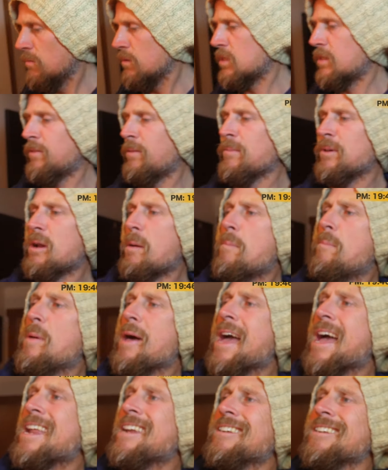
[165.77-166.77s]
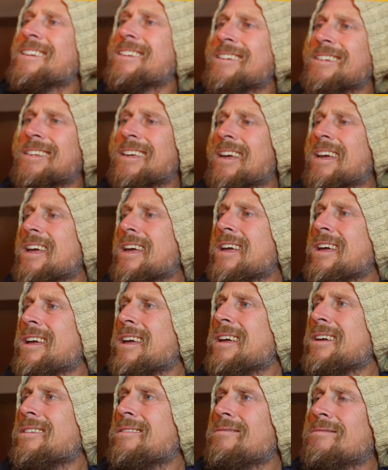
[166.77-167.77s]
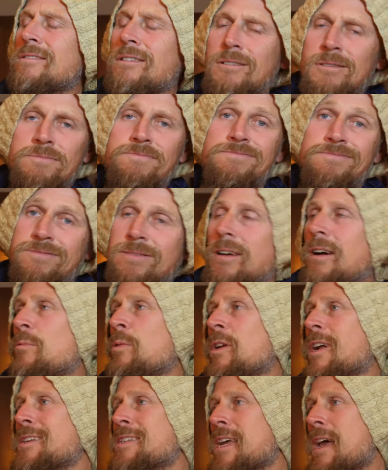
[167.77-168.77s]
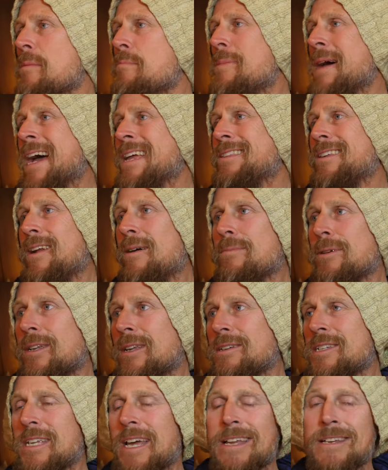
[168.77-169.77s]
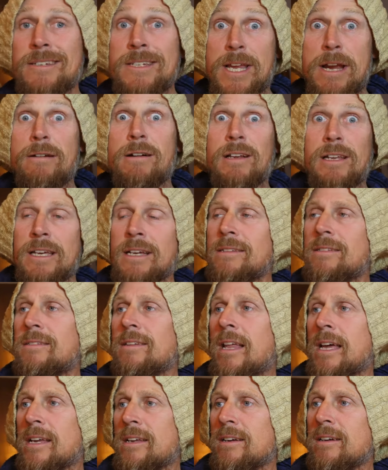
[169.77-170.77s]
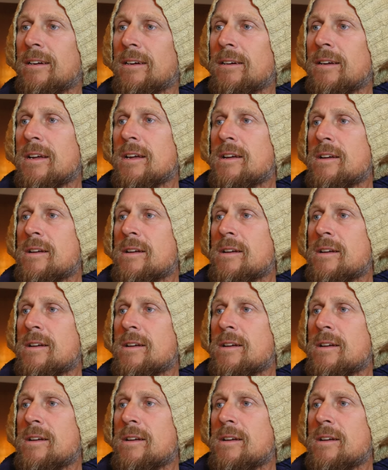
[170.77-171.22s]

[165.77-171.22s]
was from an abandoned... When I say abandoned, I'm going to say derelict, like I